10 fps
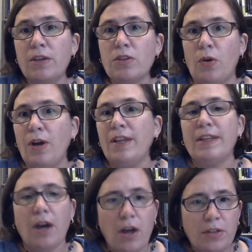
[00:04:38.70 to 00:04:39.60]
So
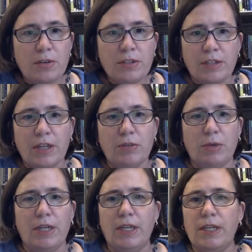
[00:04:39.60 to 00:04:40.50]
the other assigned
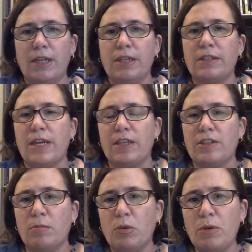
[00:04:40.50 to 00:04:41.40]
reading is case
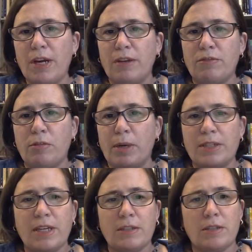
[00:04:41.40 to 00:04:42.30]
number 1 from our
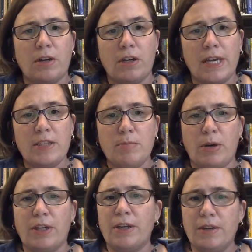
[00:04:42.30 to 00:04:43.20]

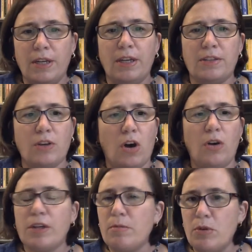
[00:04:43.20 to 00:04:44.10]
casebook. It's
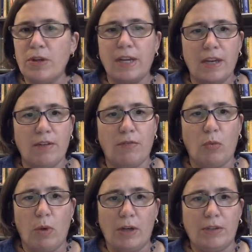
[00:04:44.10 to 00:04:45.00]
called Communicating for
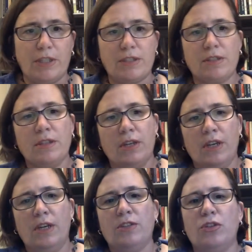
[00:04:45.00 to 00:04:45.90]
Wellness.
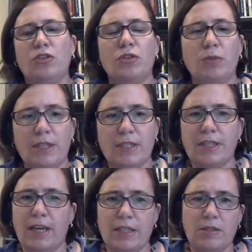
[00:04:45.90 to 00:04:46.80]
So you should read this
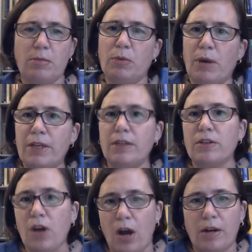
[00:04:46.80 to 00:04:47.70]
case and be ready to
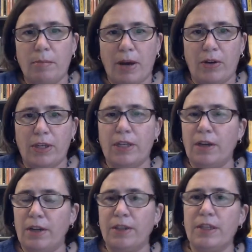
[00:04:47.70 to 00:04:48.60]
talk about it in
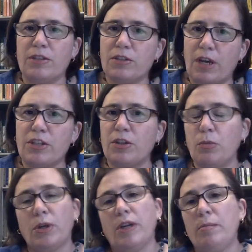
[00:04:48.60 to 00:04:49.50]
online discussion.
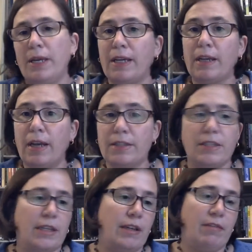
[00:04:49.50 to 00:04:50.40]
We're going to be
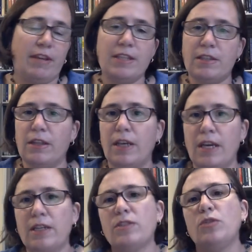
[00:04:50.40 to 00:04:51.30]
connecting events in the
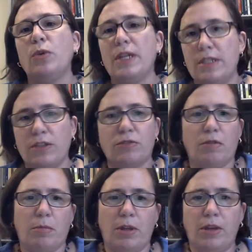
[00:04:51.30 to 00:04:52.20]
case to ideas
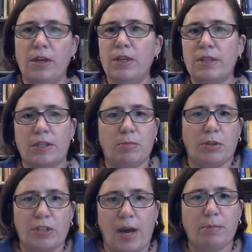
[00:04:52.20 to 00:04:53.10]
from the
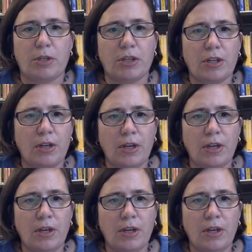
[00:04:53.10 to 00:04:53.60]
textbook chapter.